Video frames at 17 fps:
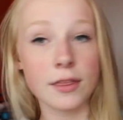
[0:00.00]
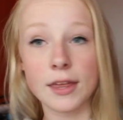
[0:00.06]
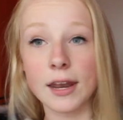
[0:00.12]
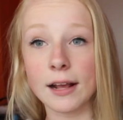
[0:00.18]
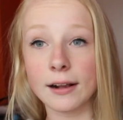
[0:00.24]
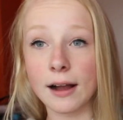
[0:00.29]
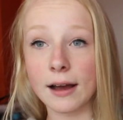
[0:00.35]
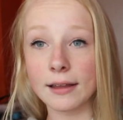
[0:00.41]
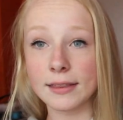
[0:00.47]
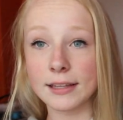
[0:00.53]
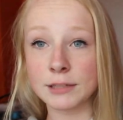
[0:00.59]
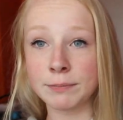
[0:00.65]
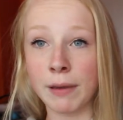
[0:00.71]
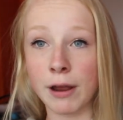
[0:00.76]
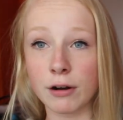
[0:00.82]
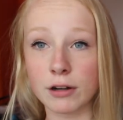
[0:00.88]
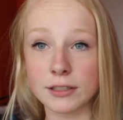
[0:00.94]
Then I got
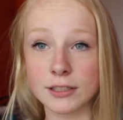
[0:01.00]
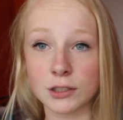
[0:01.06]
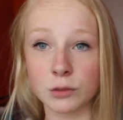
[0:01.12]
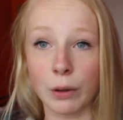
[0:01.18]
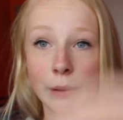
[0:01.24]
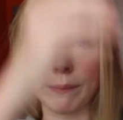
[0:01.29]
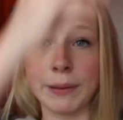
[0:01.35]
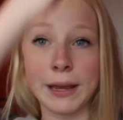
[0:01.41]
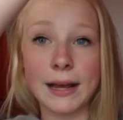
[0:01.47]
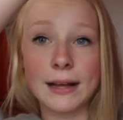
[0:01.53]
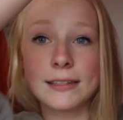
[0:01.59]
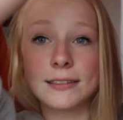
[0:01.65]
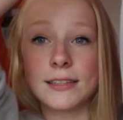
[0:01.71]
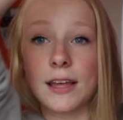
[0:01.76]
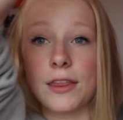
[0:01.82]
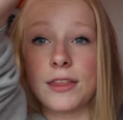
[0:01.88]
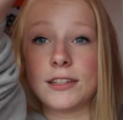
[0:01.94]
this pair of
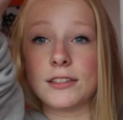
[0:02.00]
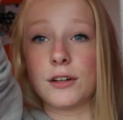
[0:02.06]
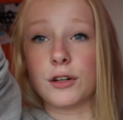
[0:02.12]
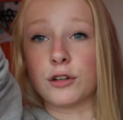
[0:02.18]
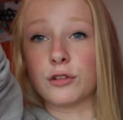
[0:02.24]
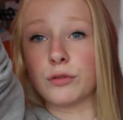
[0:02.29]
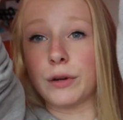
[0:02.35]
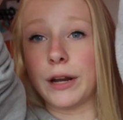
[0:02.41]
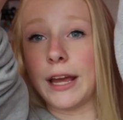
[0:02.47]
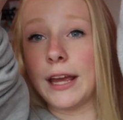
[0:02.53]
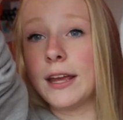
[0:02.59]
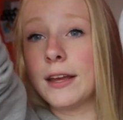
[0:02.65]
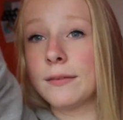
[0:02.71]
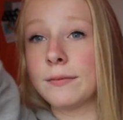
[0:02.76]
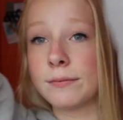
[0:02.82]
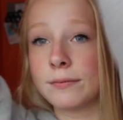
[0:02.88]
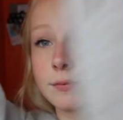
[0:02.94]
sweatpants, and these are
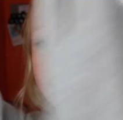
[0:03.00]
gray.